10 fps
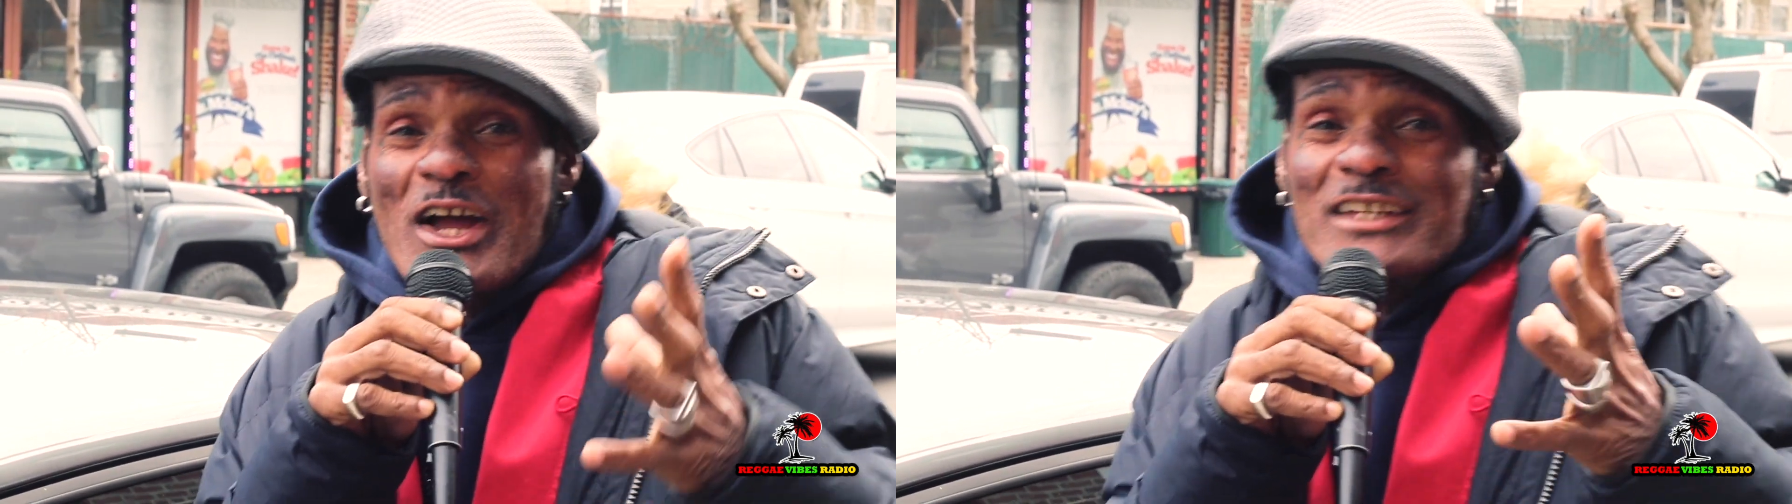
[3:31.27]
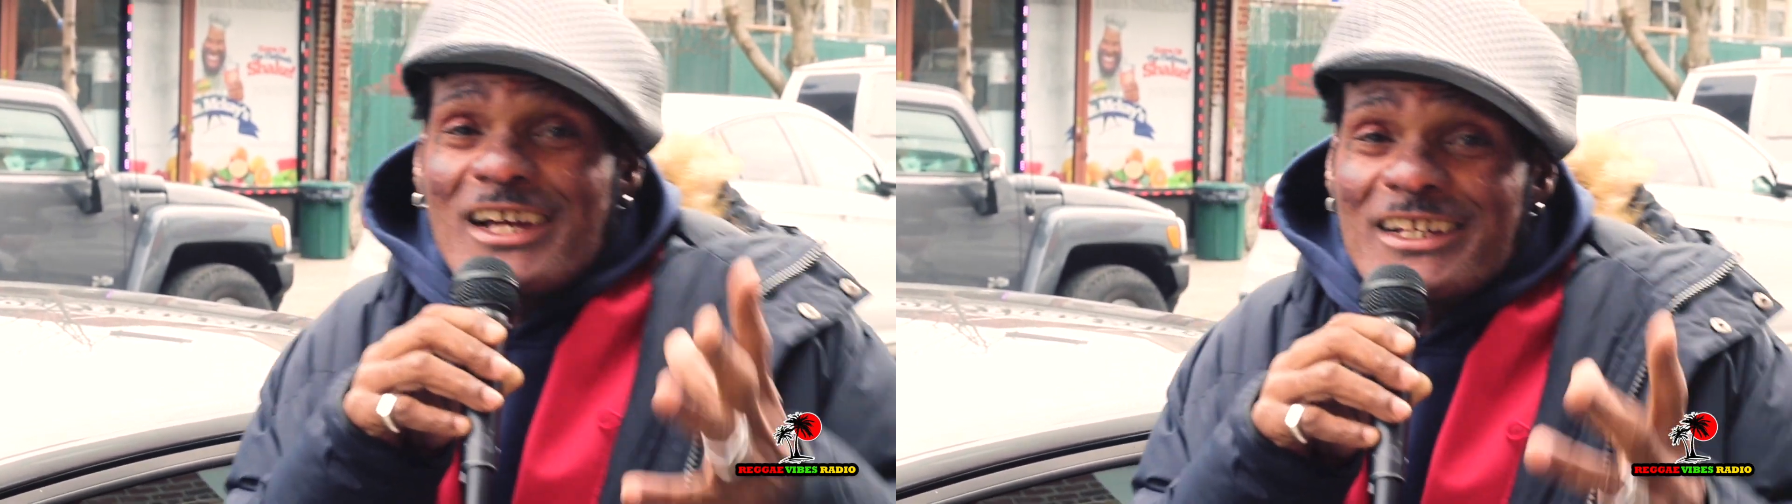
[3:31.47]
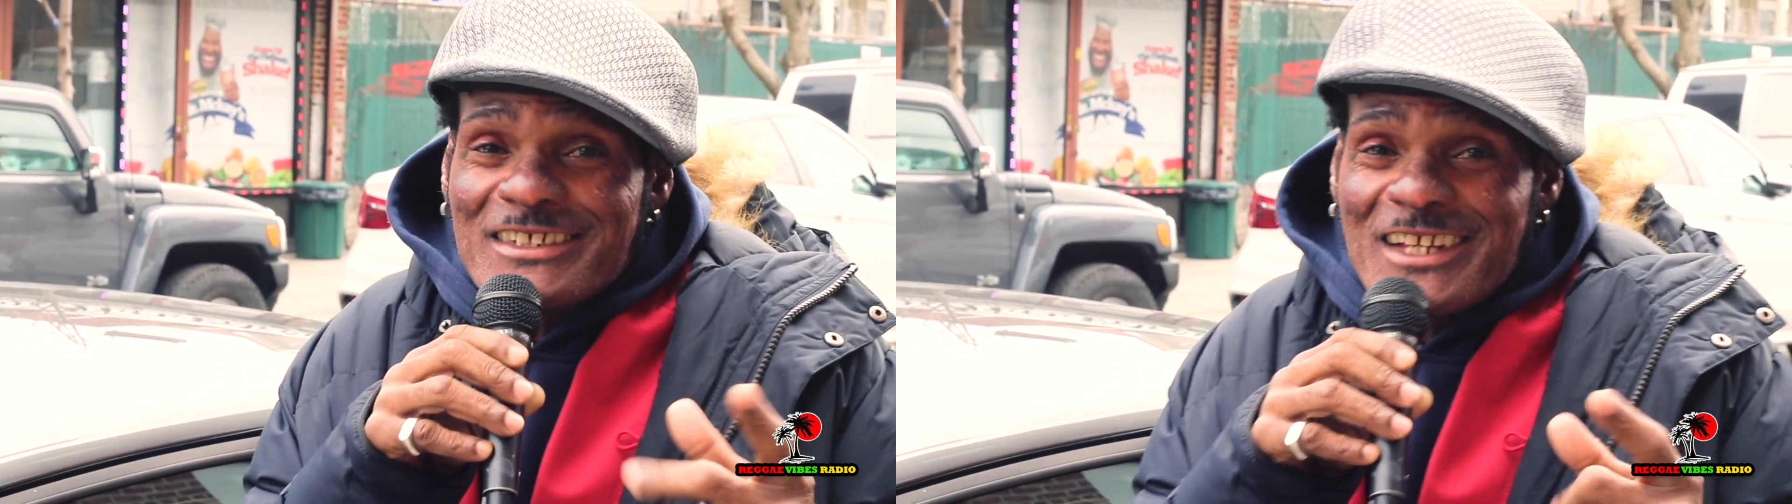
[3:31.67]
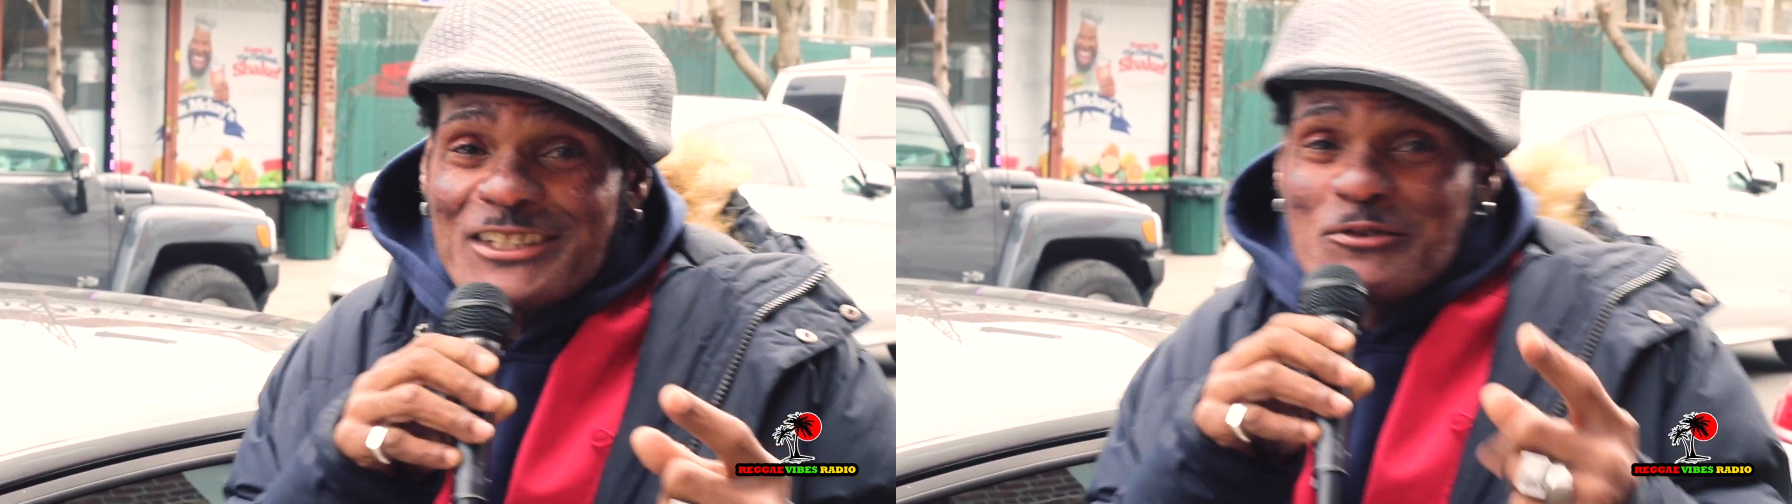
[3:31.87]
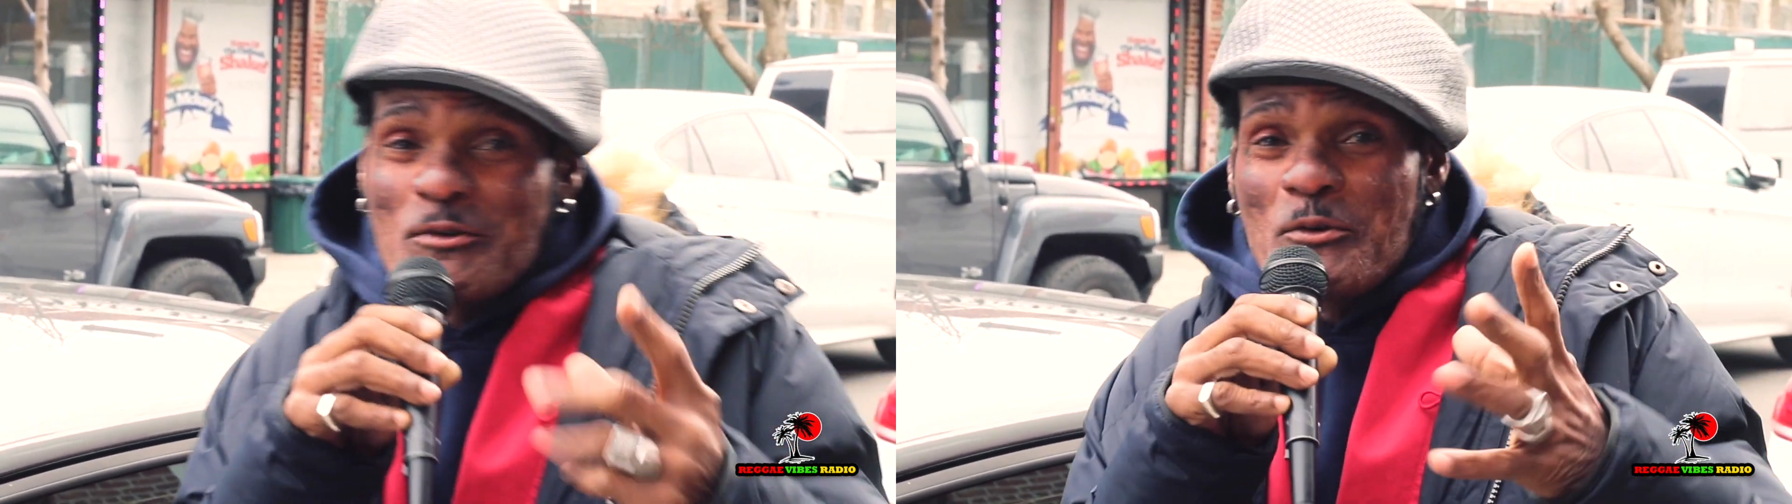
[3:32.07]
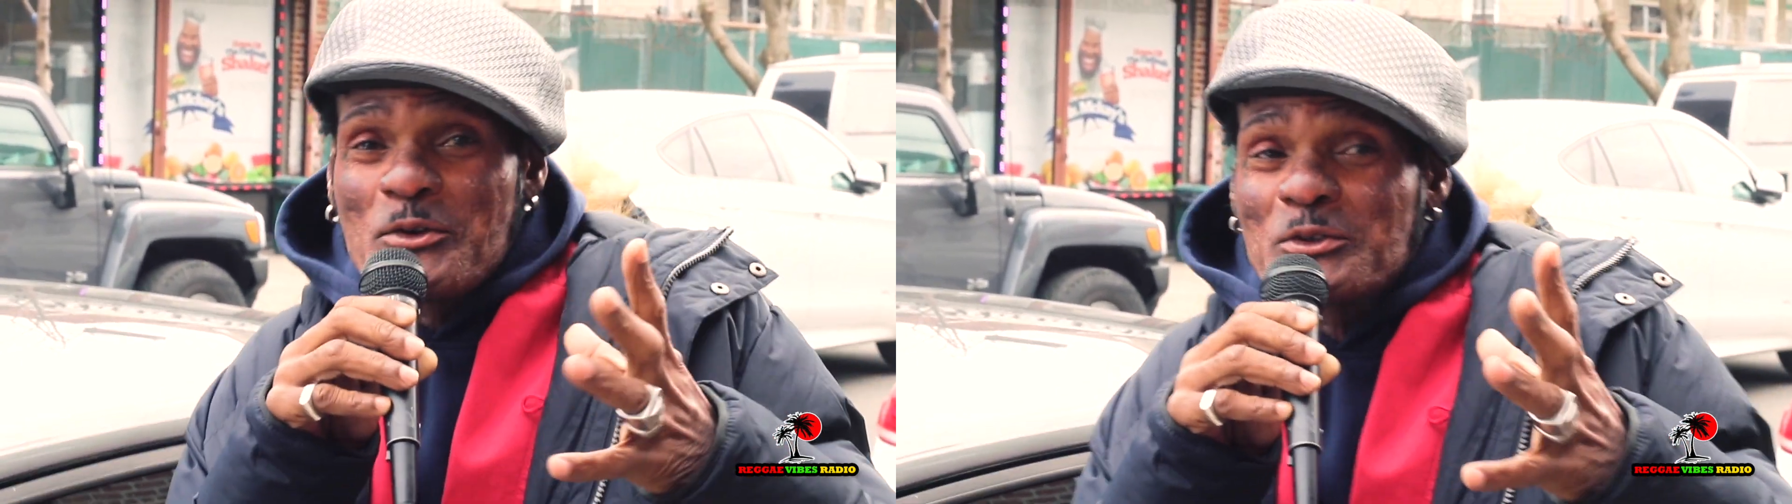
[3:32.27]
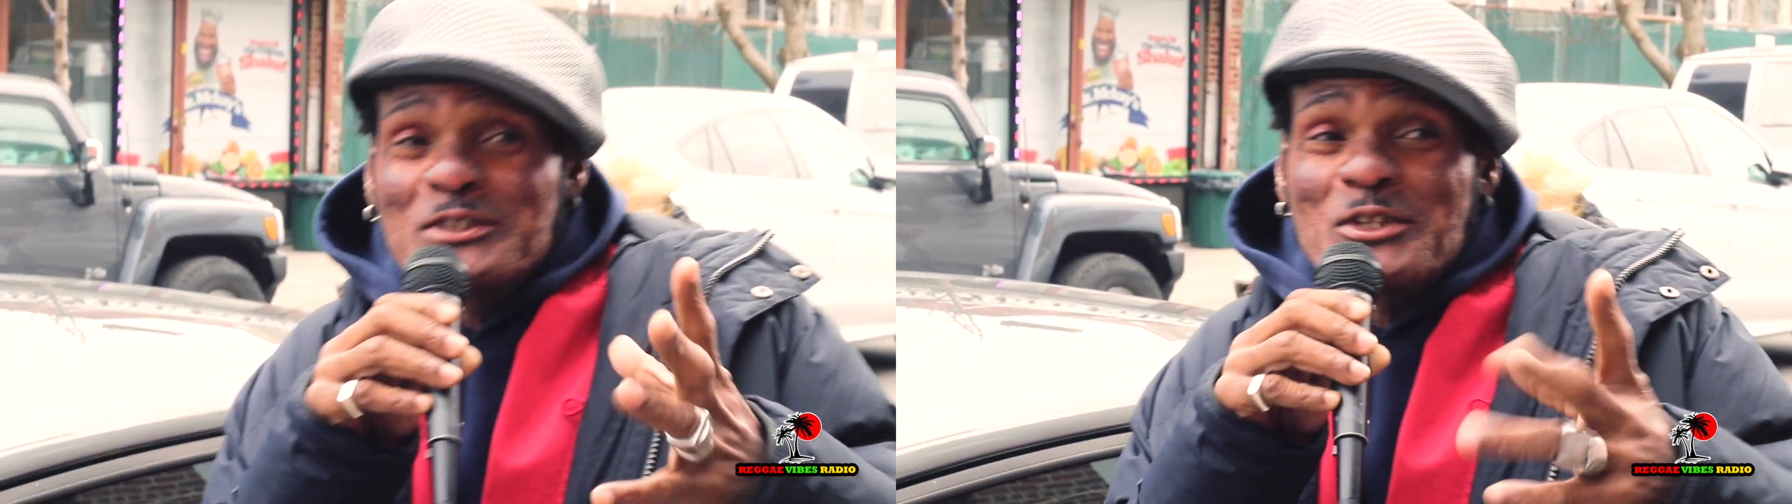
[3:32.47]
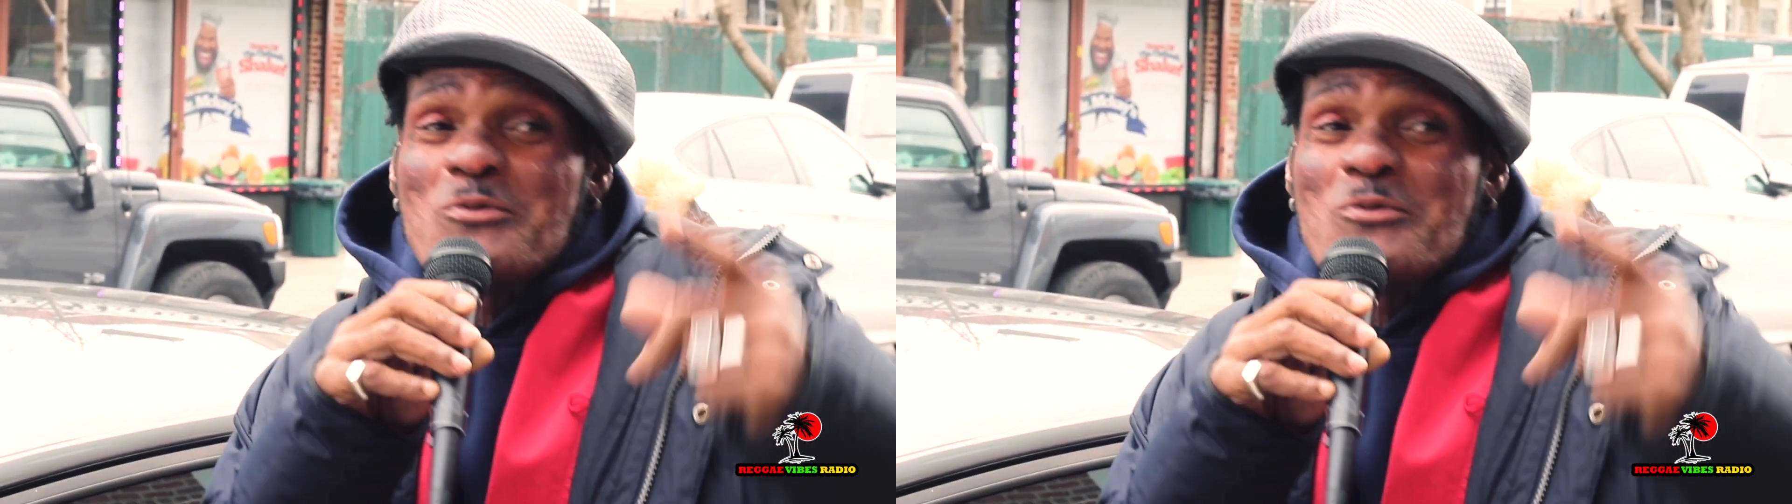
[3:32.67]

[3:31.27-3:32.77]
because it's, it's a thing where we used to say,